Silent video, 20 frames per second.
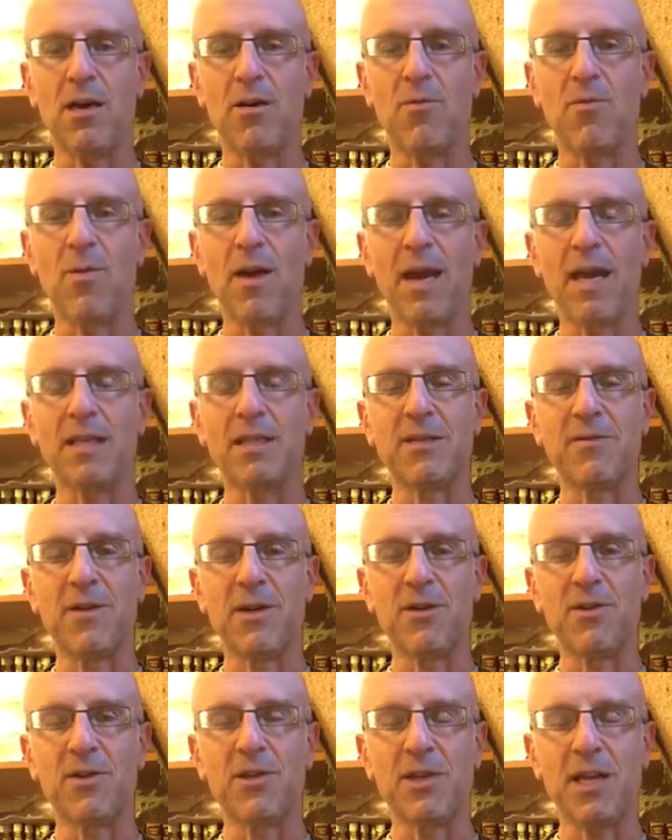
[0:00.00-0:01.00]
ways of
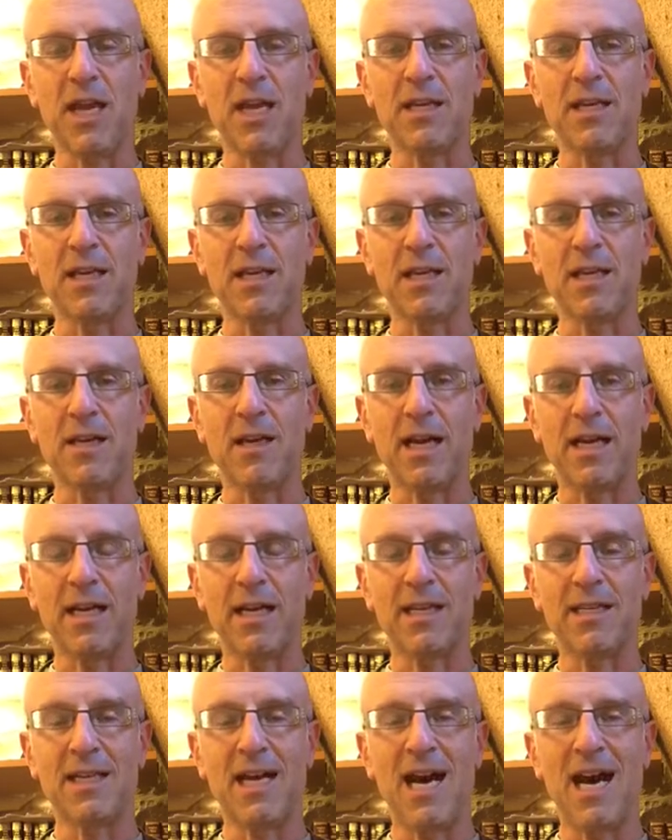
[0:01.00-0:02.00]
understanding
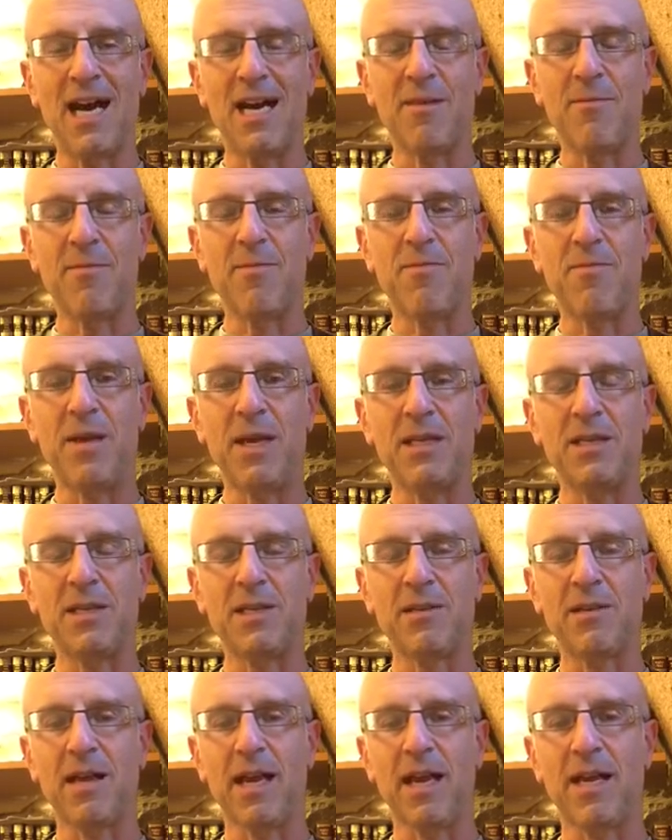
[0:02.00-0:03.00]
Agadah and
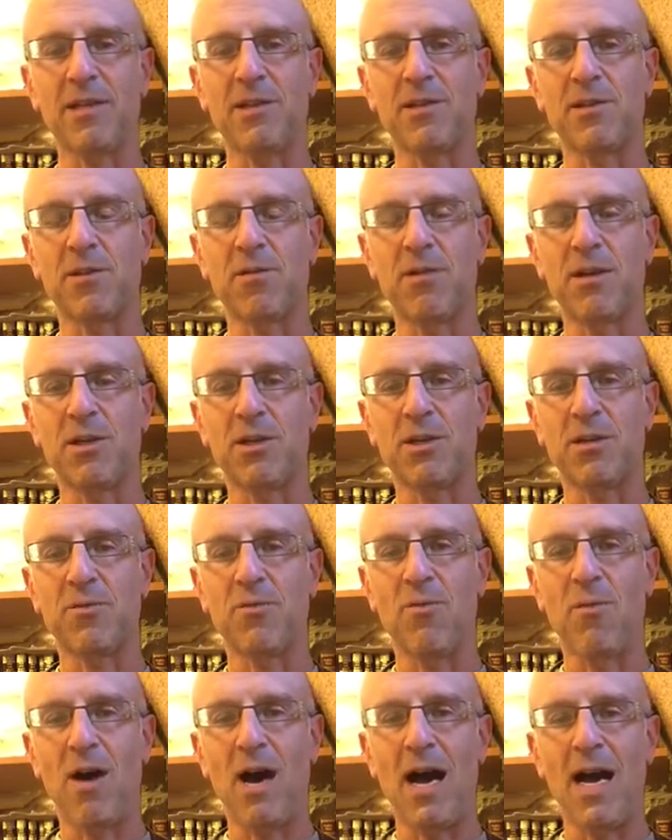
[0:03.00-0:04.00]
basically answer the
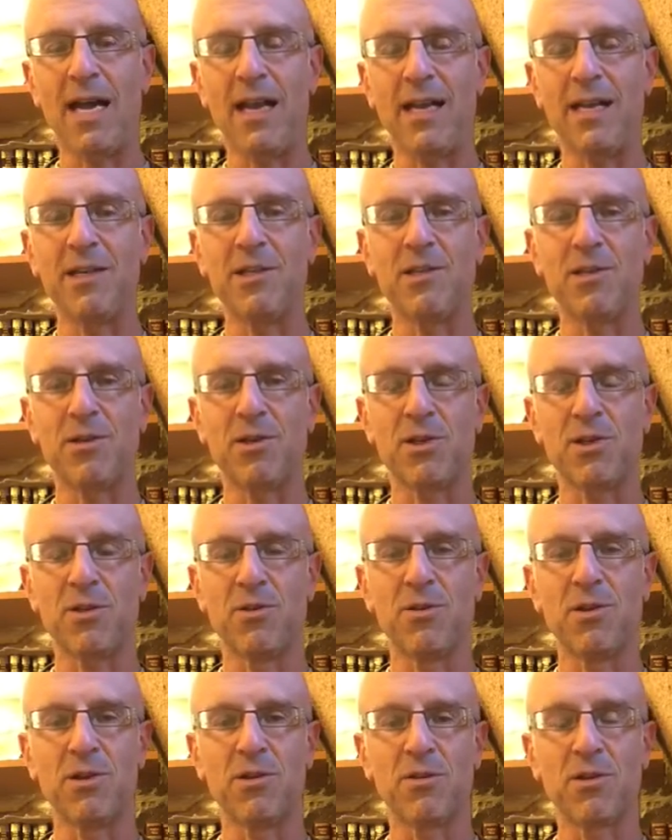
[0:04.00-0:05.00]
question, why is there
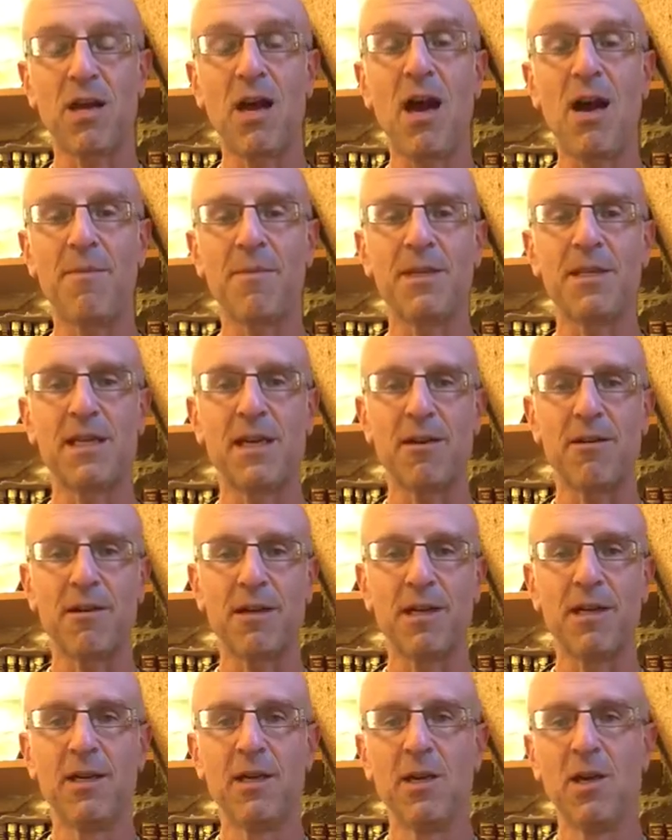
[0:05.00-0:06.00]
so little
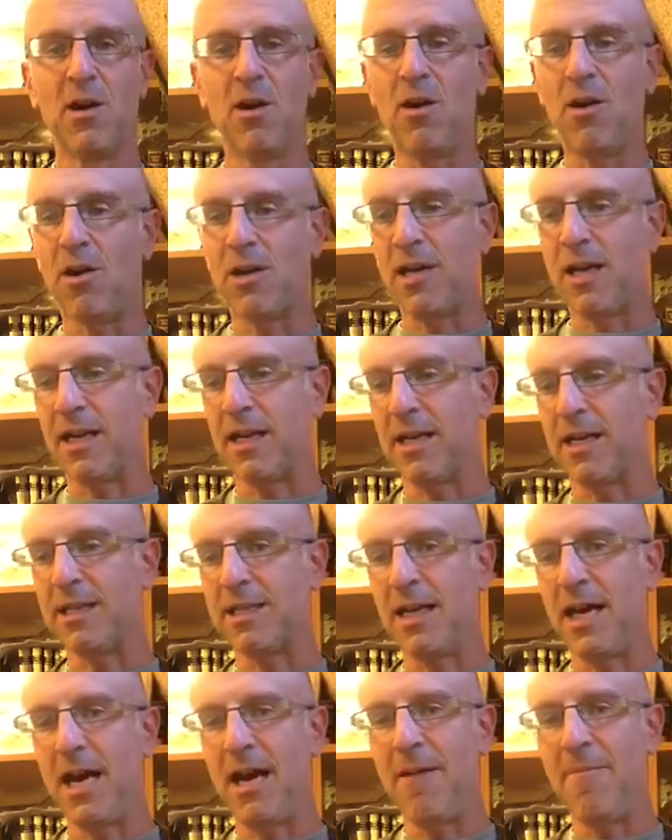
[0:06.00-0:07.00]
commentary on
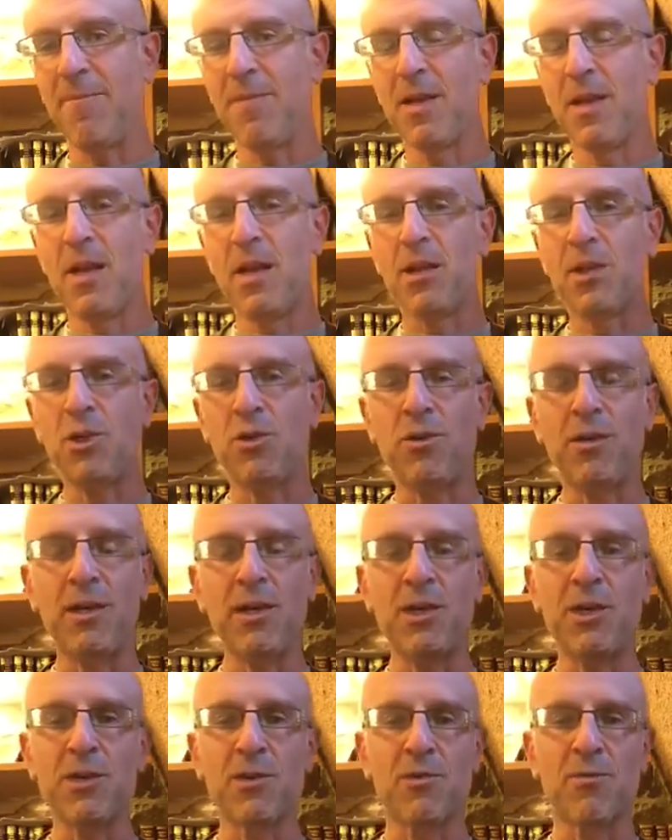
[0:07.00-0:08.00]
Agadah?
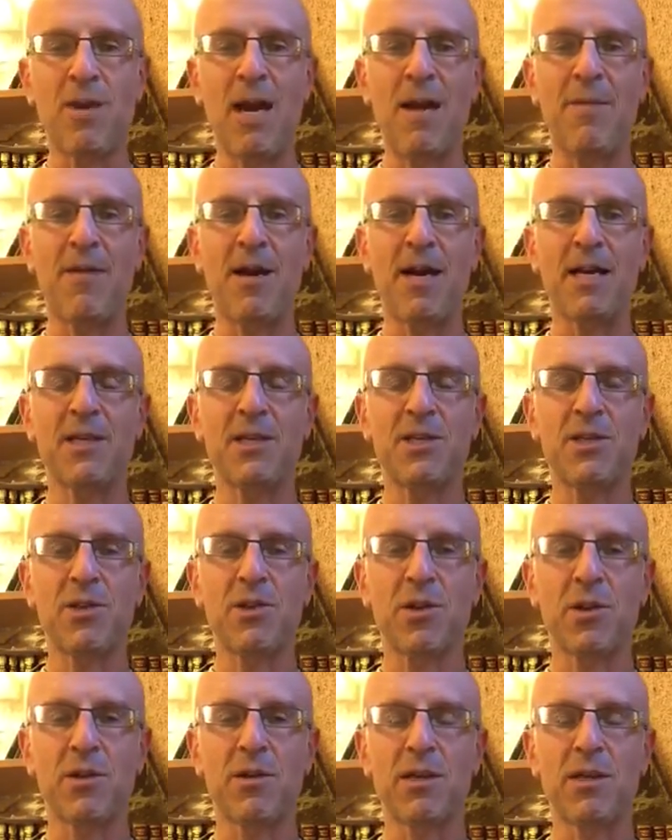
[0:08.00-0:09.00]
Traditional rabbis
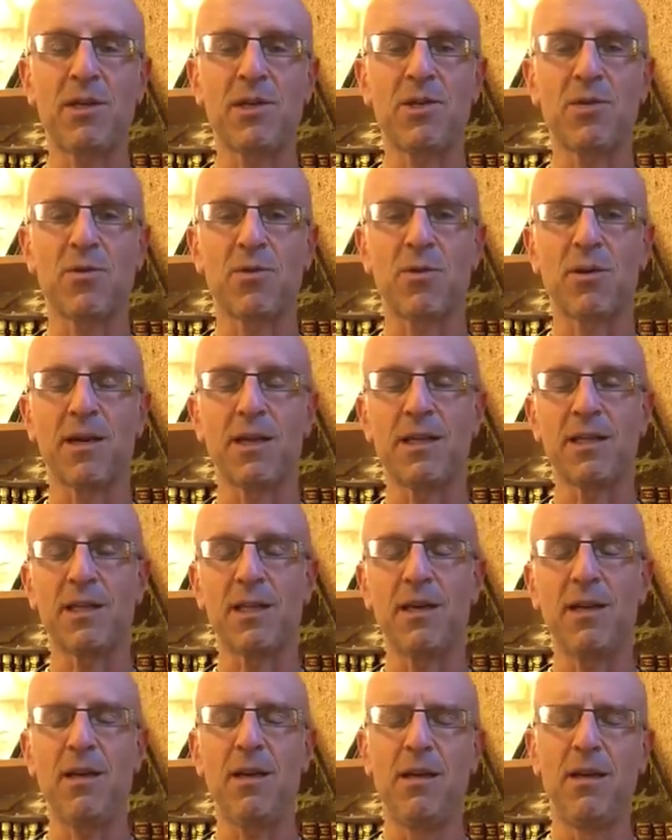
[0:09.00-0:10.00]
took these stories